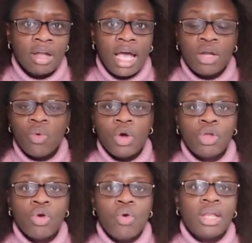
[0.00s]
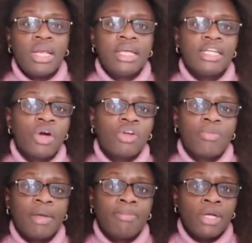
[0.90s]
I don't want to go and lay down
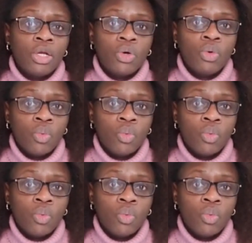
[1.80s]
on my pillow